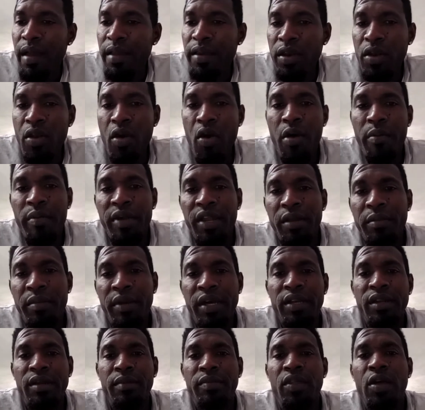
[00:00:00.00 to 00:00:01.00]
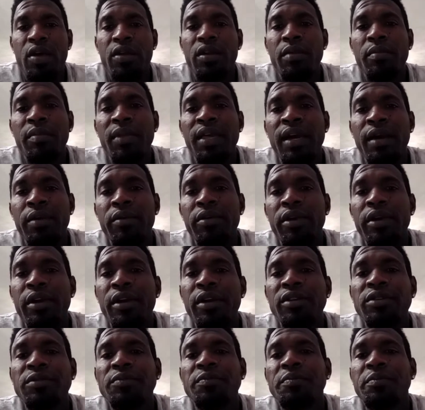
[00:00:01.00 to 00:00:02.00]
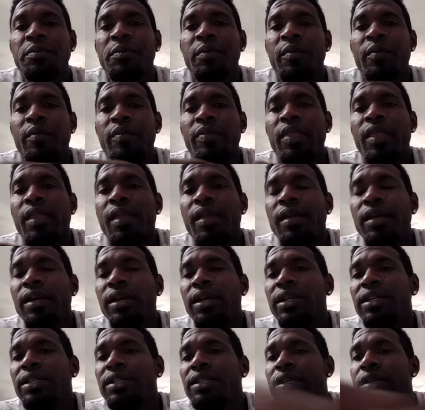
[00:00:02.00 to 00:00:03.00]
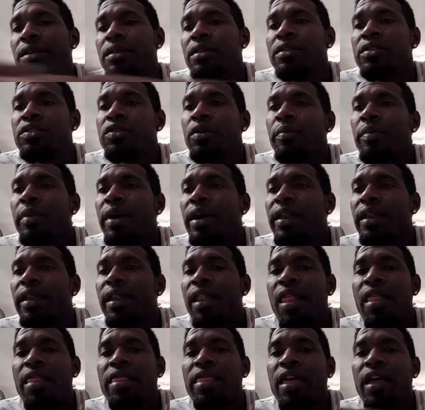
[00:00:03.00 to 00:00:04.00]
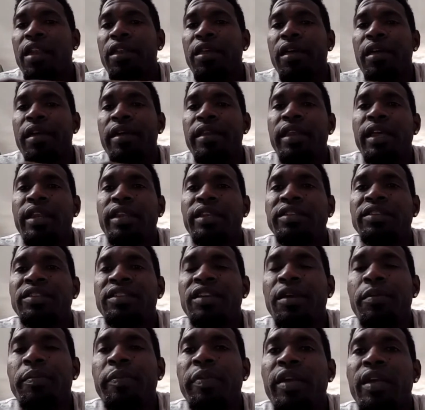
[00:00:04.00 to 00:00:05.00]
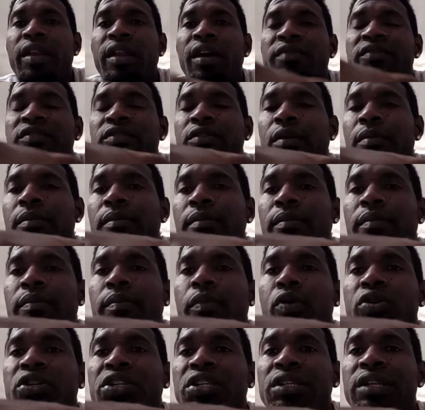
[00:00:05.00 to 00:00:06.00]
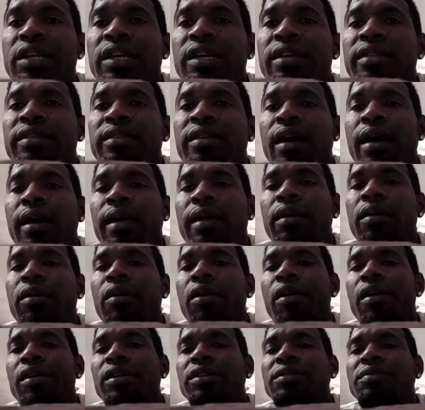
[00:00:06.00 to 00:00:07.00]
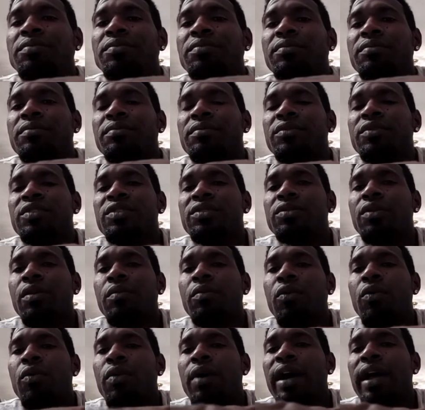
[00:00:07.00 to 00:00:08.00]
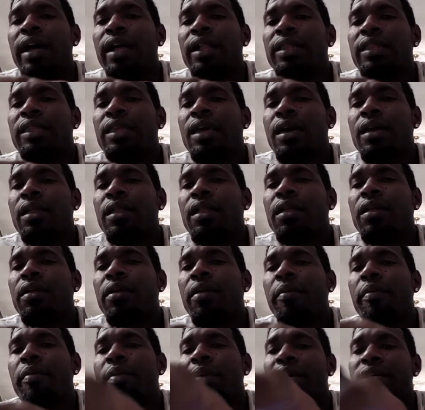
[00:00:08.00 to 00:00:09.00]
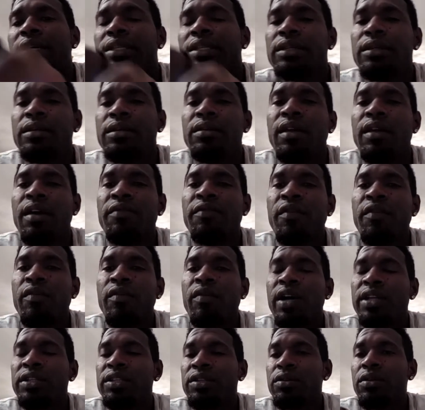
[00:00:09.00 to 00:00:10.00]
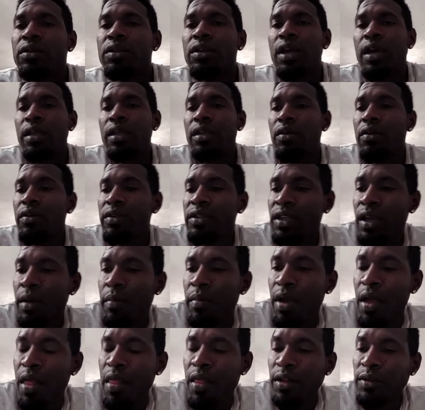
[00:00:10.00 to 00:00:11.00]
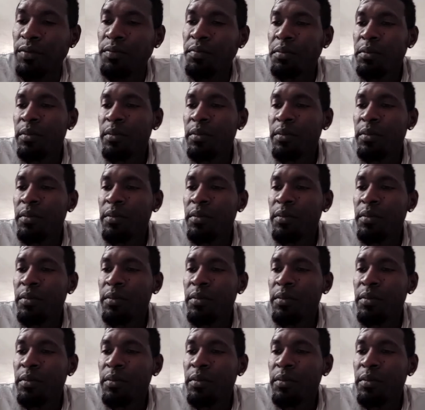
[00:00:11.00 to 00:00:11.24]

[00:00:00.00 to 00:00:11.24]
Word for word: And don't man done him career. Cause uh, some man another the JPL have some bush league tackle, some wild tackle. I said, now for watch out that youth, man.